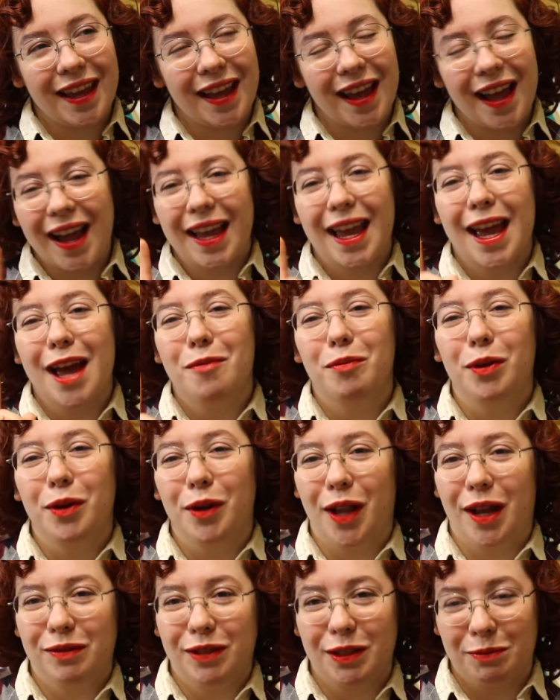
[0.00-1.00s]
I can't
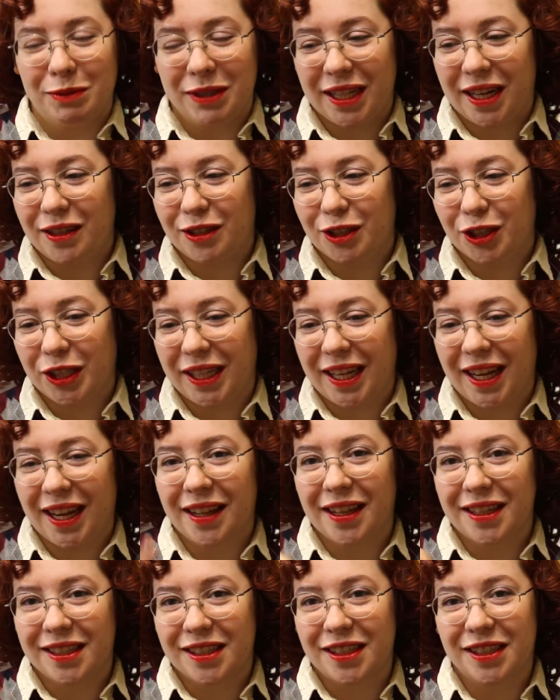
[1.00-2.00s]
pull off some style she
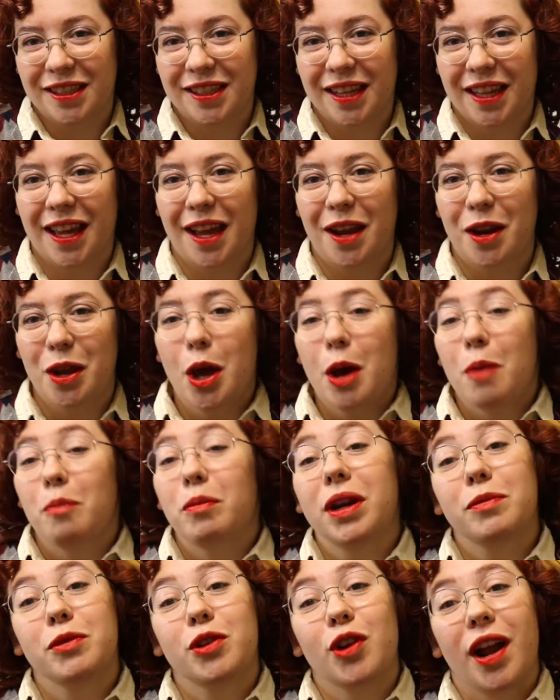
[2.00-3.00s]
can, let's just say that.
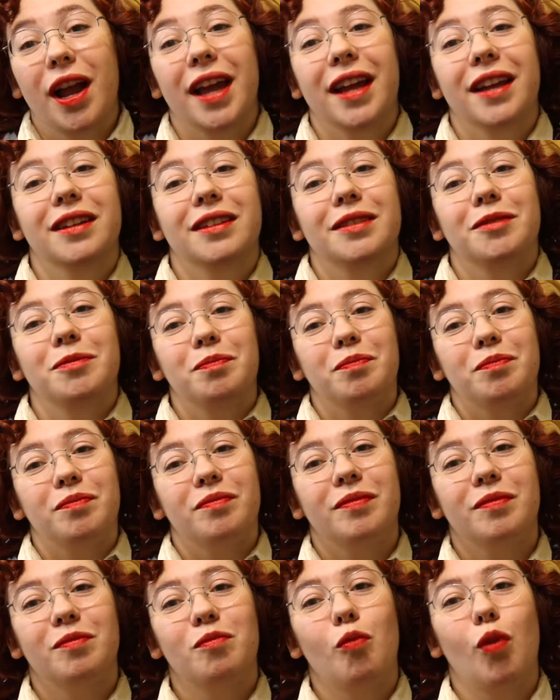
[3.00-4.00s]
But I'm trying.
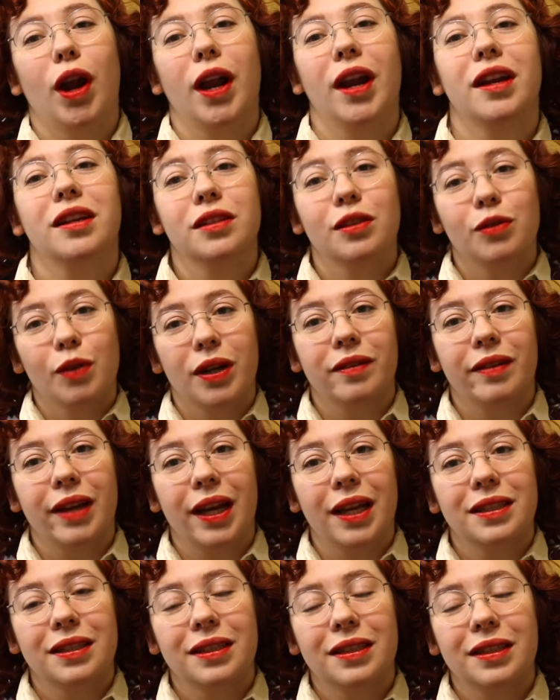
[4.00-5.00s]
Wearing a sweater
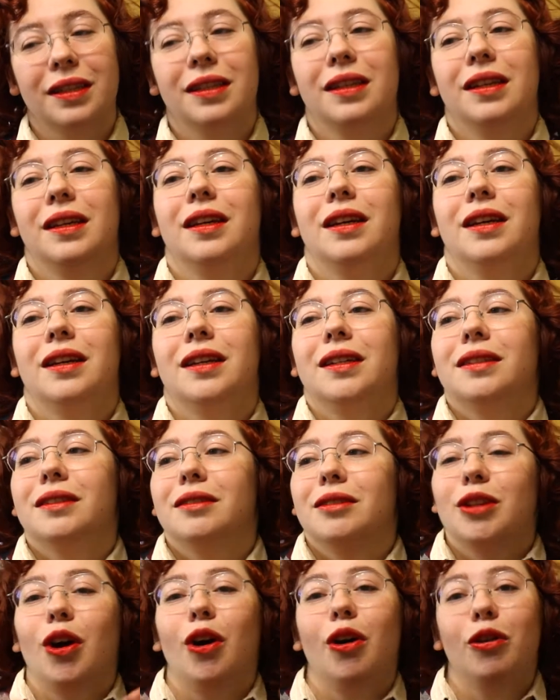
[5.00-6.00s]
vest.
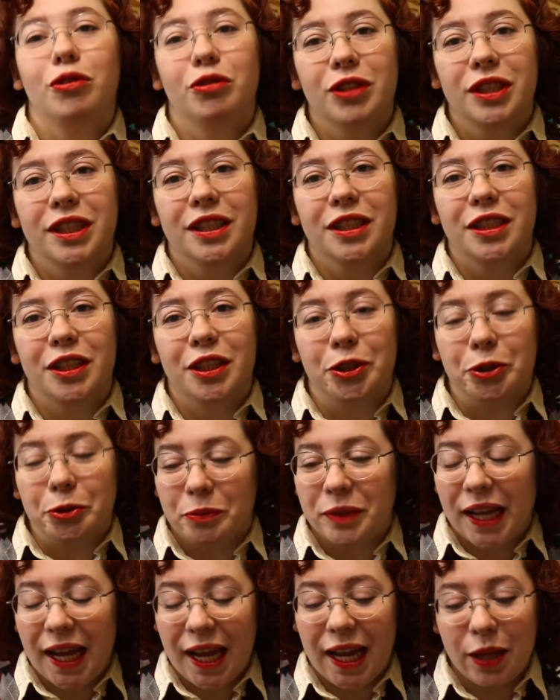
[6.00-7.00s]
Hopefully it's cute.
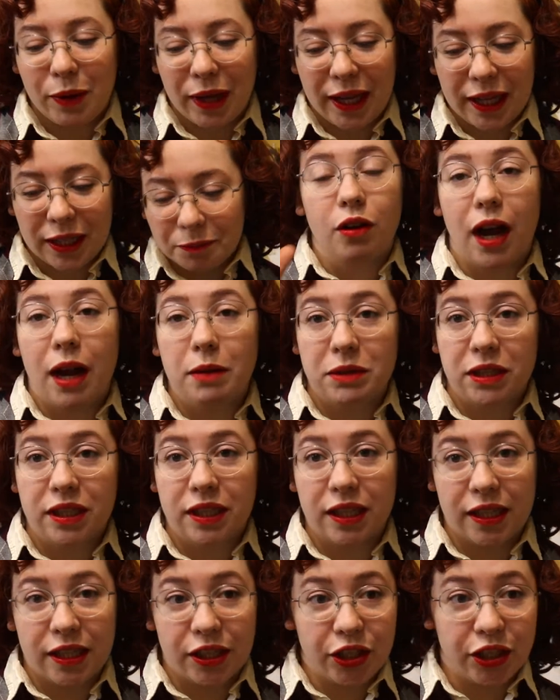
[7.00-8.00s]
Anyway, I'm just
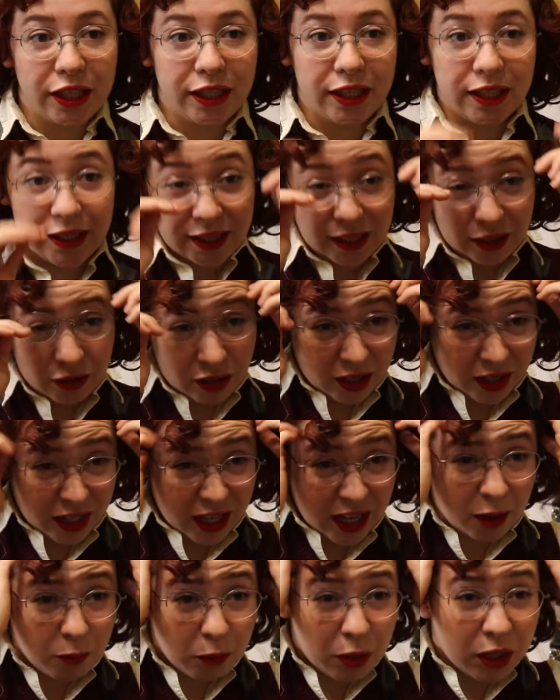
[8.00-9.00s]
gonna shake this out on
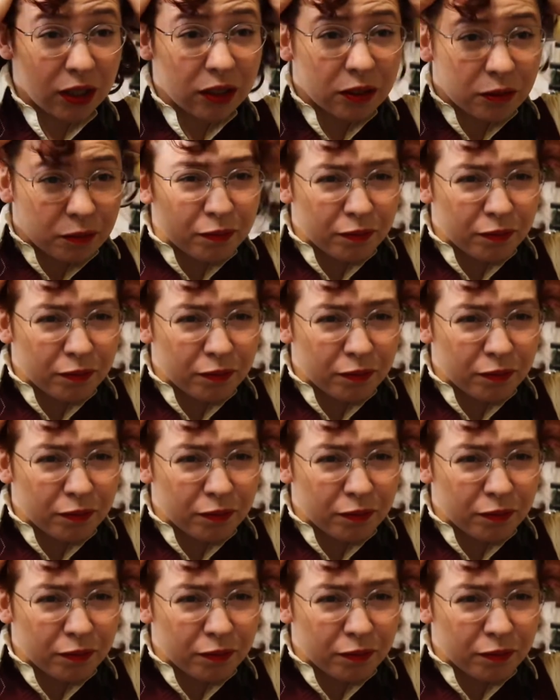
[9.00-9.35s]
camera.